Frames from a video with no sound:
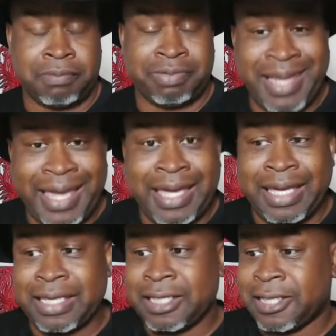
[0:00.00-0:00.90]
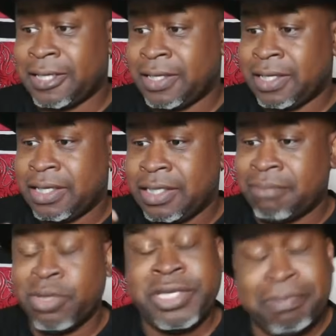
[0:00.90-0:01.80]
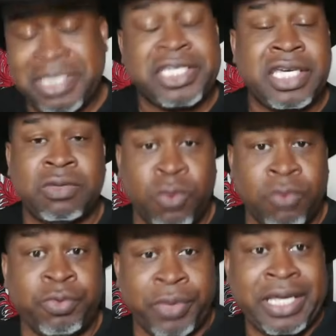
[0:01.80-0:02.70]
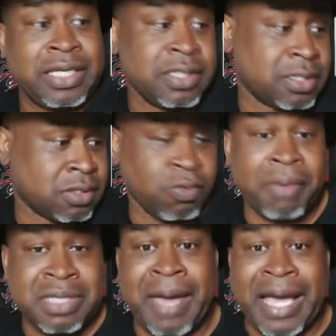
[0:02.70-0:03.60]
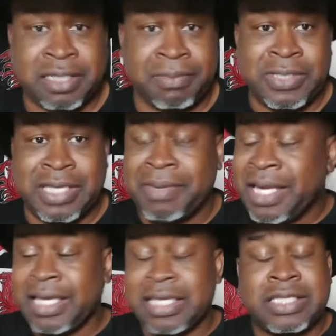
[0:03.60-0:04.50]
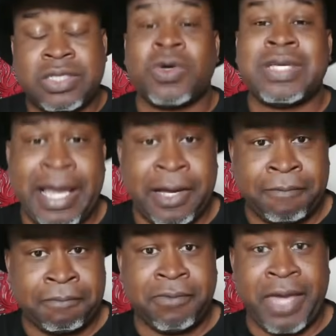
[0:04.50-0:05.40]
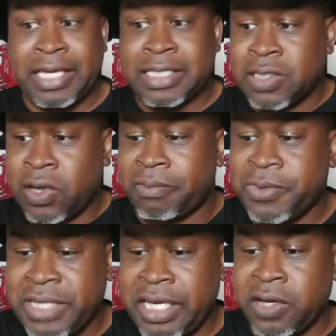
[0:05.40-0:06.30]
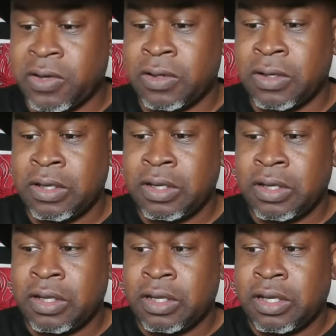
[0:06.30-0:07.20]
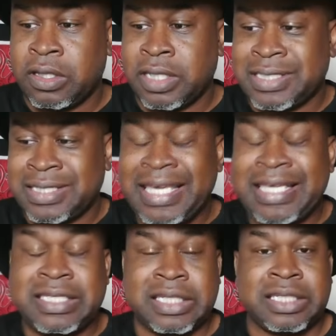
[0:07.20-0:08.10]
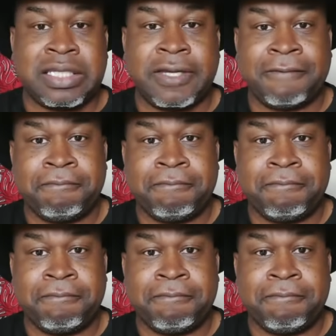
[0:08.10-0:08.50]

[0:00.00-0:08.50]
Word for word: playing the Michigan Wolverines women's basketball team. It is going down. Vegas is almost here. The season,